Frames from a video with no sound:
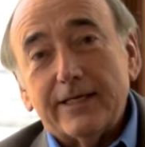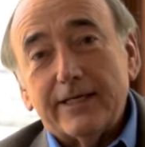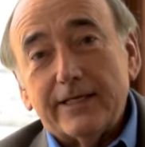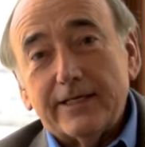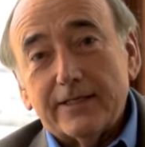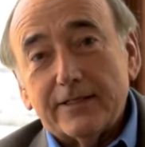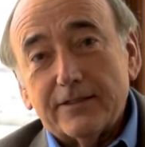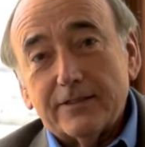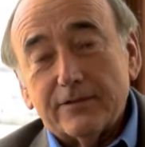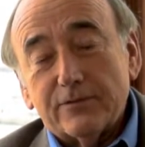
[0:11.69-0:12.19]

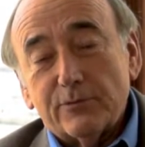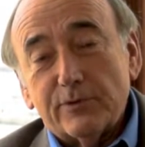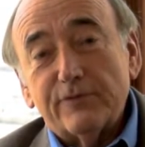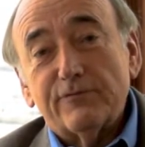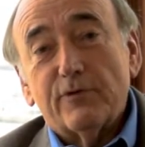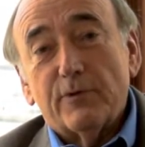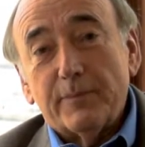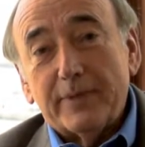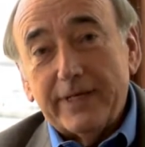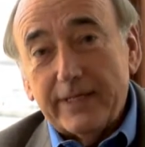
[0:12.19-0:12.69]
And we've
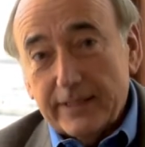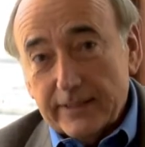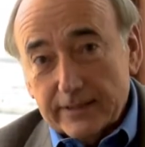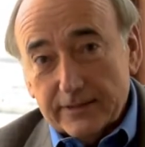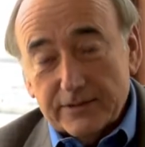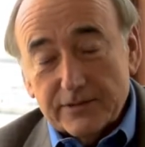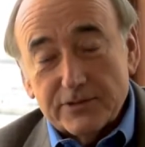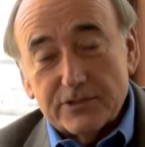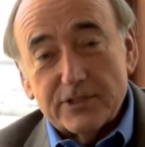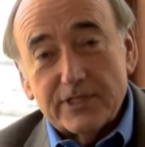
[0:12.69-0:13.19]
remained at
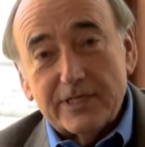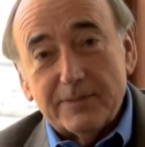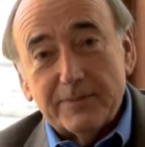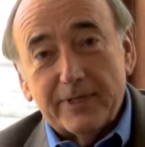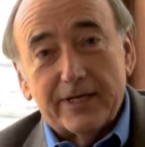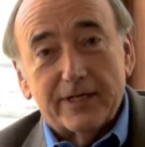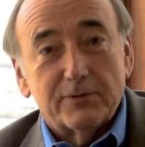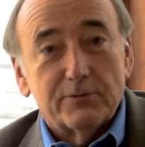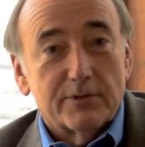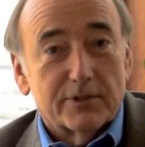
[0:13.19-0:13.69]
this same
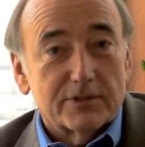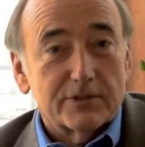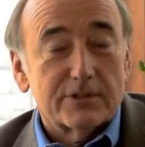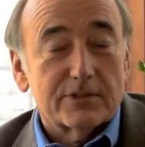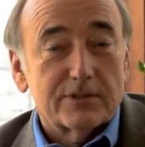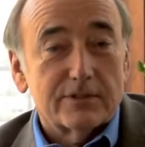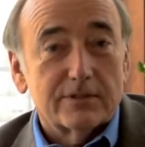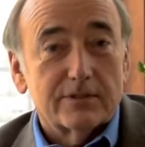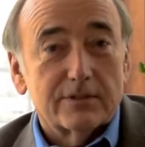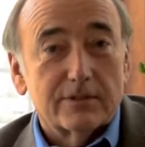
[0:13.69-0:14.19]

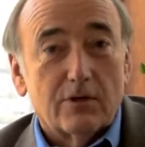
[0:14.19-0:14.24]
address